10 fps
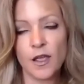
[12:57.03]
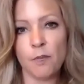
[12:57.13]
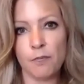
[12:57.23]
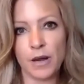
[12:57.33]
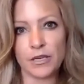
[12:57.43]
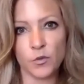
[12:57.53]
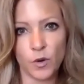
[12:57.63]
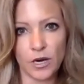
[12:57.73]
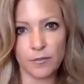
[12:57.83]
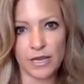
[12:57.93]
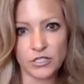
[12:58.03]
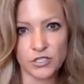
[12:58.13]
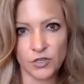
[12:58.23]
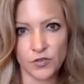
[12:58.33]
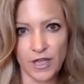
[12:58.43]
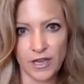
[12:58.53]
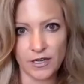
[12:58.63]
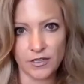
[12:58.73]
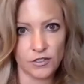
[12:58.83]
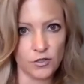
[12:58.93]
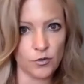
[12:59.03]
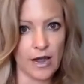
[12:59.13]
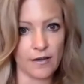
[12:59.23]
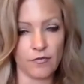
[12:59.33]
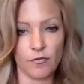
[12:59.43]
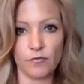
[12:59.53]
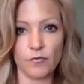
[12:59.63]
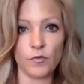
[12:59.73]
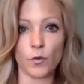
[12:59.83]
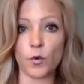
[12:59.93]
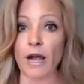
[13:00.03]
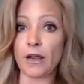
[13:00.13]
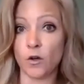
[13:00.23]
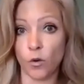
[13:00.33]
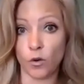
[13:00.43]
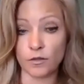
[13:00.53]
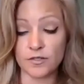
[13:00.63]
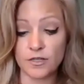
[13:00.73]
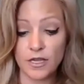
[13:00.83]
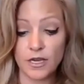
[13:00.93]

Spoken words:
but you want to make sure that you have the right goals.